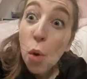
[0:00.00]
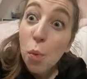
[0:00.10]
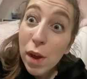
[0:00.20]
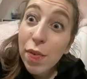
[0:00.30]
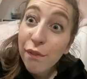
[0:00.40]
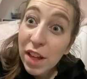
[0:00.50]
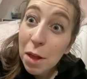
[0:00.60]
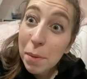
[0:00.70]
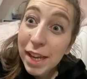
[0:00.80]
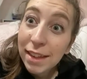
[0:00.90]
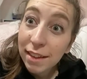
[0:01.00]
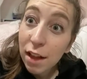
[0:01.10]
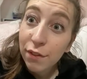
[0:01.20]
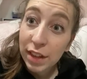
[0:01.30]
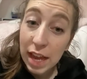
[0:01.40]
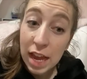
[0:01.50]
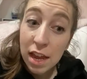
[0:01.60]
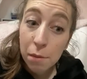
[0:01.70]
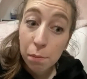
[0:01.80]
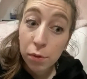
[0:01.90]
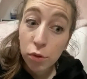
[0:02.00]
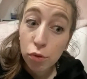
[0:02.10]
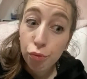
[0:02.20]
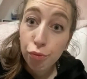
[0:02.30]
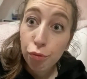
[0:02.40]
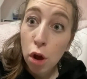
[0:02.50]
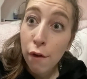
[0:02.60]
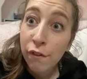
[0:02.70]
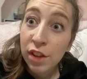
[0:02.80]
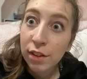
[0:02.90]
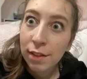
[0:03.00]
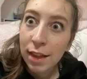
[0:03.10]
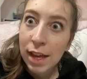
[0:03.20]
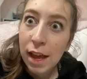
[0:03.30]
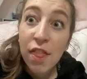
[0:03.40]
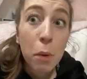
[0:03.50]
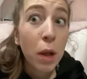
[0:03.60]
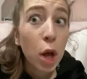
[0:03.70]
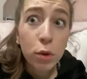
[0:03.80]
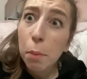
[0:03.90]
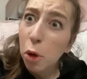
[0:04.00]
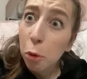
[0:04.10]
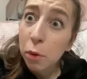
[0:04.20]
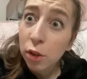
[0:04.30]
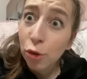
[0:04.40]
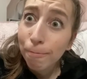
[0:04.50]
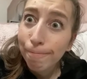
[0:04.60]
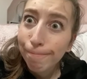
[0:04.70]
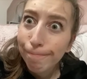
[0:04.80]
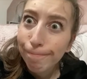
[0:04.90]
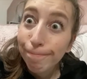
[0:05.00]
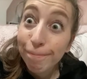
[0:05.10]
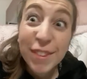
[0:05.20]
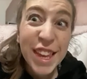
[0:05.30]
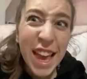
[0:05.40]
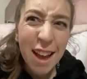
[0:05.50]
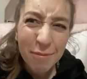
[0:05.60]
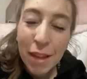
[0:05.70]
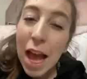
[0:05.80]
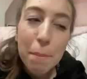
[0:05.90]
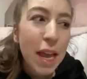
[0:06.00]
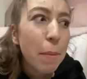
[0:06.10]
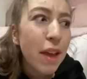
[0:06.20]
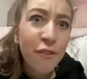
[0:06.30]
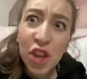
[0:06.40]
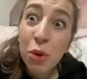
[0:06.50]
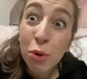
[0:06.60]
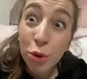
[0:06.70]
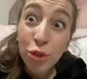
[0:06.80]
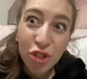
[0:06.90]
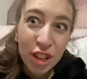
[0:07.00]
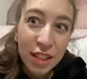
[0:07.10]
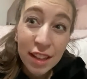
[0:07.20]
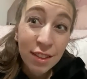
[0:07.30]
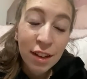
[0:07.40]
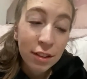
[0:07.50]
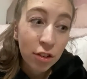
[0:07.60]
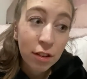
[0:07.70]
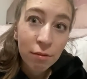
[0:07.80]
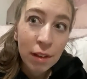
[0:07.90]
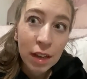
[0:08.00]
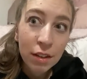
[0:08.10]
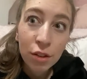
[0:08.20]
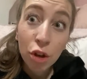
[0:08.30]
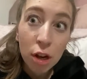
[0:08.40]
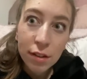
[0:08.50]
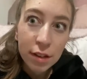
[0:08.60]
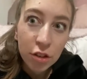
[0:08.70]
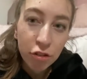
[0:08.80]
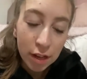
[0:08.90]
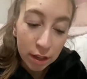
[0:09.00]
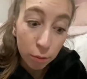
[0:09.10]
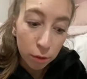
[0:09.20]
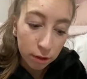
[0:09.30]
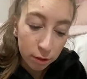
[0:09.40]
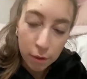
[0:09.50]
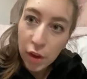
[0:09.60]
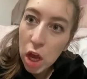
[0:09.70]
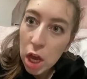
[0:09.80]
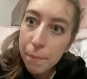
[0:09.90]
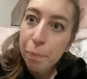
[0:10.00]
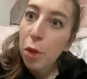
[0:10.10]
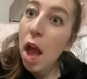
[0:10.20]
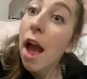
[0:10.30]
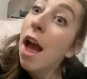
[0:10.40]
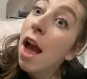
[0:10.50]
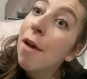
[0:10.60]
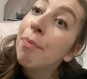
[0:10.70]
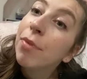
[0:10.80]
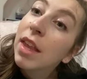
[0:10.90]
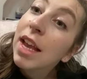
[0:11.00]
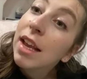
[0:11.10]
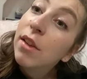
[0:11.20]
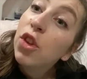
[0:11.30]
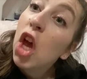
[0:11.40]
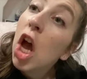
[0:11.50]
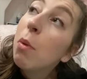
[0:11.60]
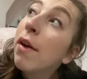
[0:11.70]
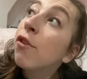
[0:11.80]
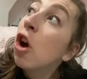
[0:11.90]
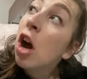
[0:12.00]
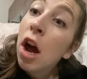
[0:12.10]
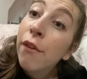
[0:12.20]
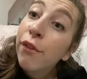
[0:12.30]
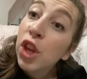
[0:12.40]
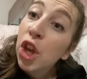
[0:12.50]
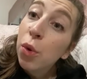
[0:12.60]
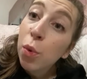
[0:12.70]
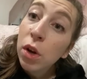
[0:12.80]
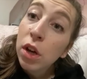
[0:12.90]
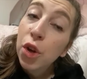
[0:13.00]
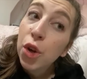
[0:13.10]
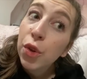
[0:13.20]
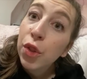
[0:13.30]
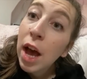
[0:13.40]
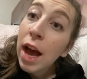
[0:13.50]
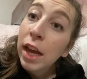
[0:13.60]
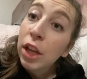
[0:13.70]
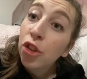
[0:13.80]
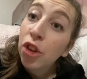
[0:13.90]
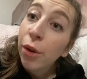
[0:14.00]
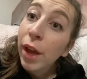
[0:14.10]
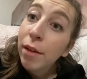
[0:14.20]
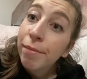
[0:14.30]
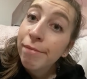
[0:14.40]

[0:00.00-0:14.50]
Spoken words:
with filming self tapes, obviously there were loads of bloopers. Yeah, maybe a few hundred, that's not like not exaggerating whatsoever. So I've got a few that I can show you